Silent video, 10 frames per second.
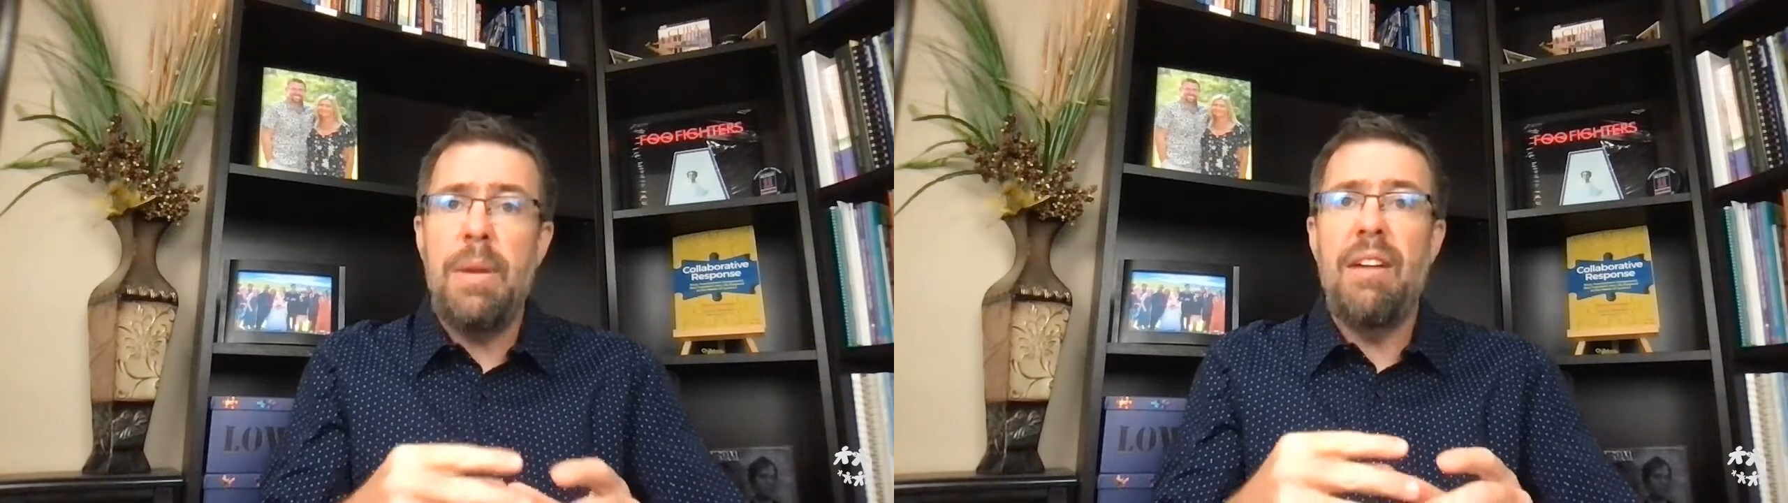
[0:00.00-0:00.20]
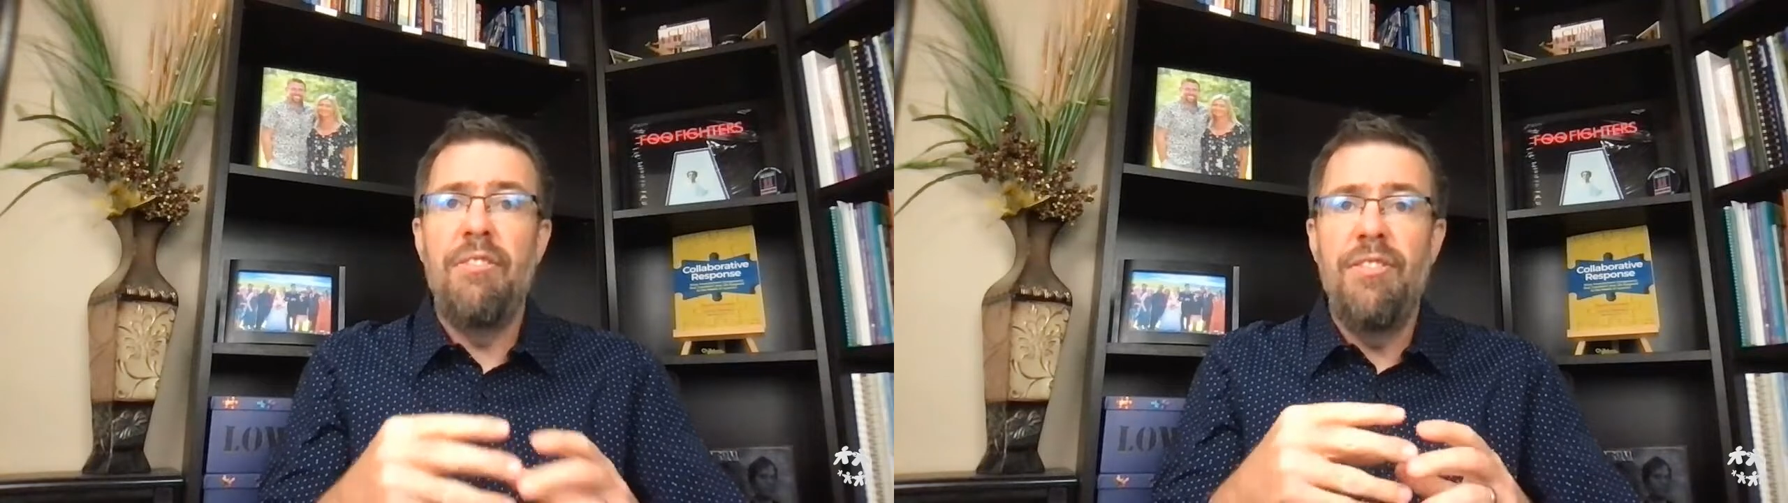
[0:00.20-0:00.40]

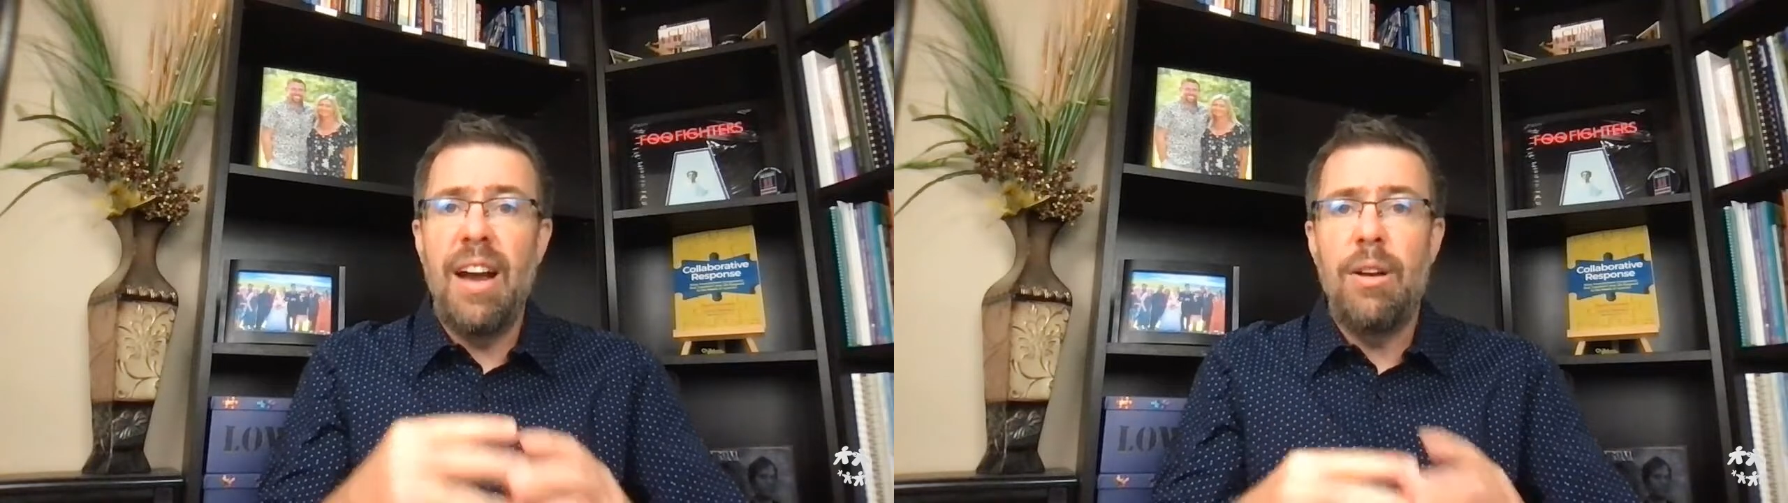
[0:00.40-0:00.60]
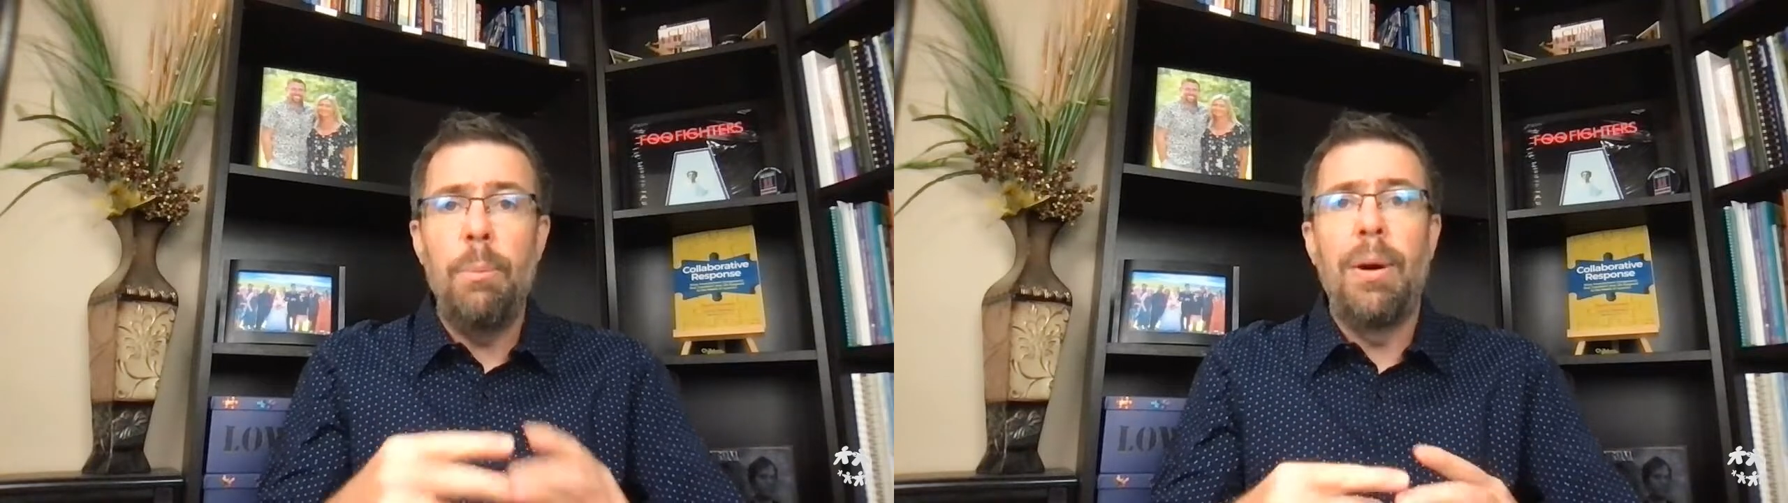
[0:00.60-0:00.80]
be a
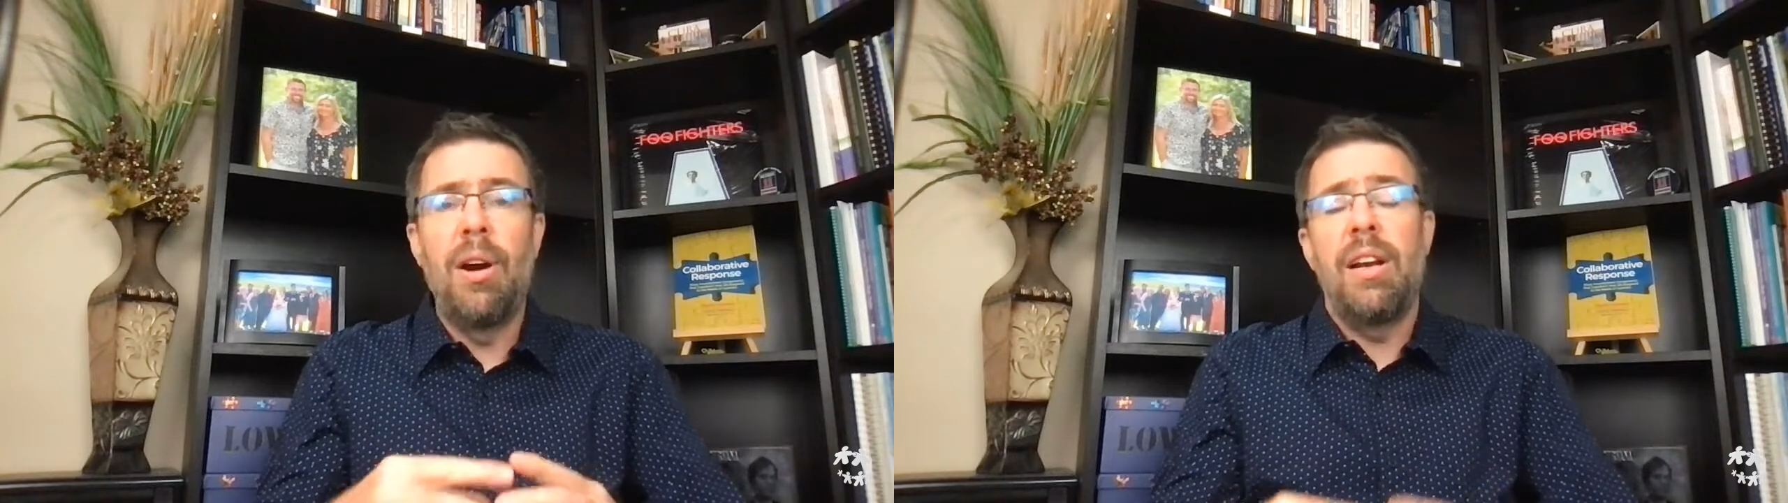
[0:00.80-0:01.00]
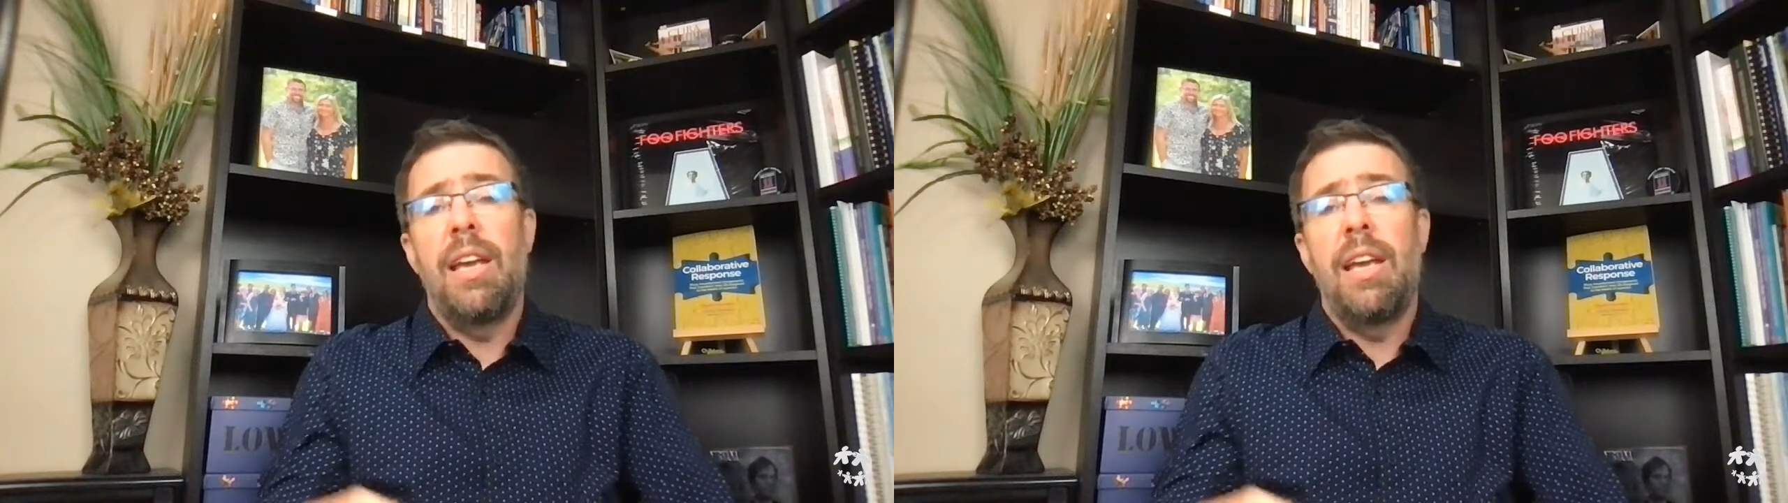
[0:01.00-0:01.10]
vital part